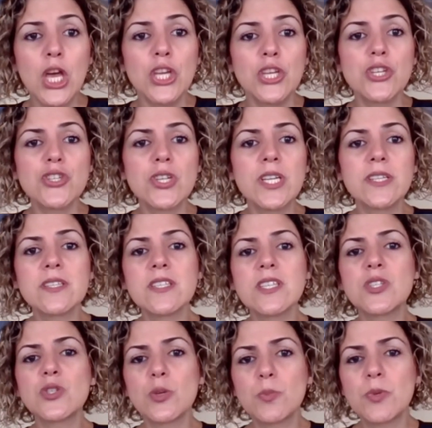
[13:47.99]
Usually this
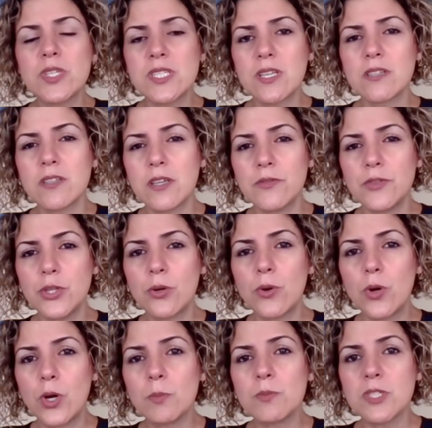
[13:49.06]
is 2% of your
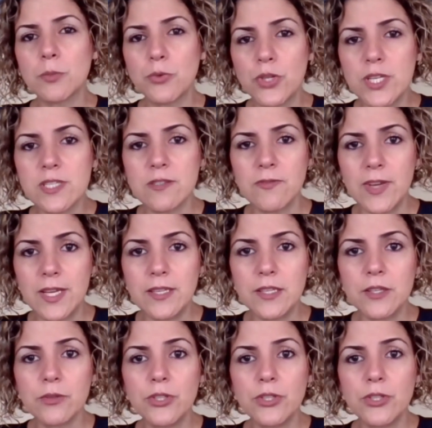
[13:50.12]
home's appraised value.